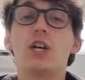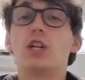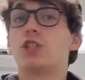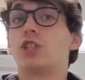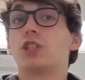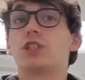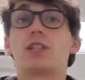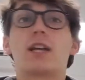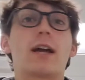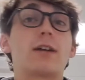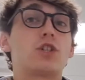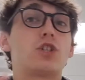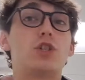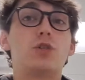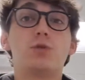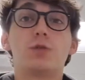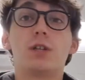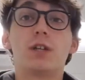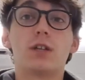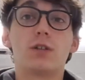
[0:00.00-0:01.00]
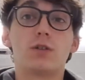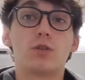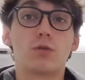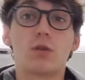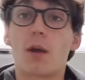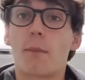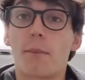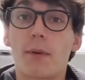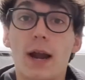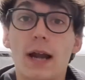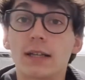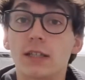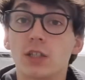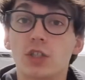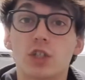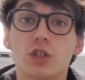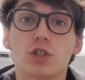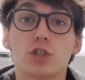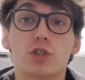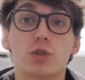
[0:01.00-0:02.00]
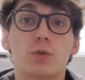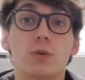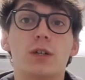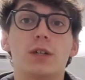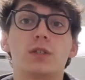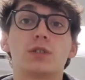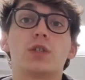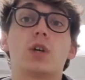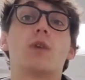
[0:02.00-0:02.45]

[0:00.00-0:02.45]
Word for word: Just like choosing to practice your drills